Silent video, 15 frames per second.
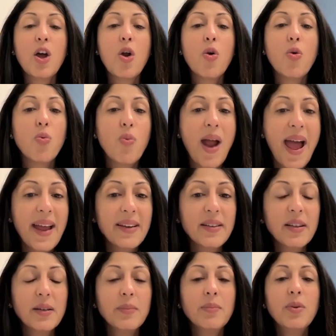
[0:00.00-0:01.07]

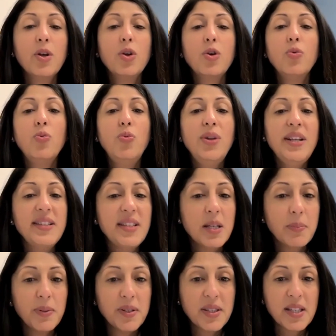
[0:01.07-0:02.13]
random,
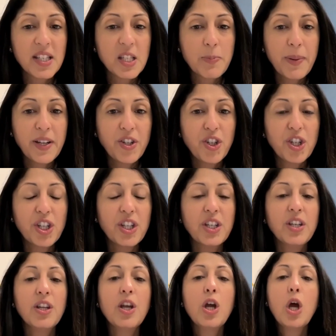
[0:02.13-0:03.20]
reasonable
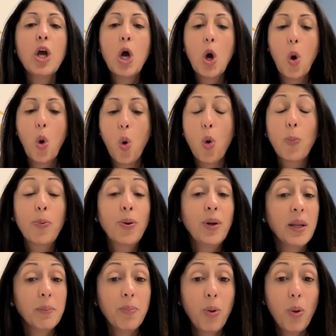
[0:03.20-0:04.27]
suspicion, or
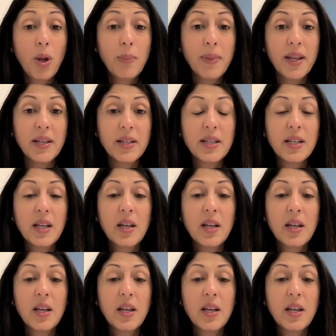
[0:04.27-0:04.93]
pre-employment.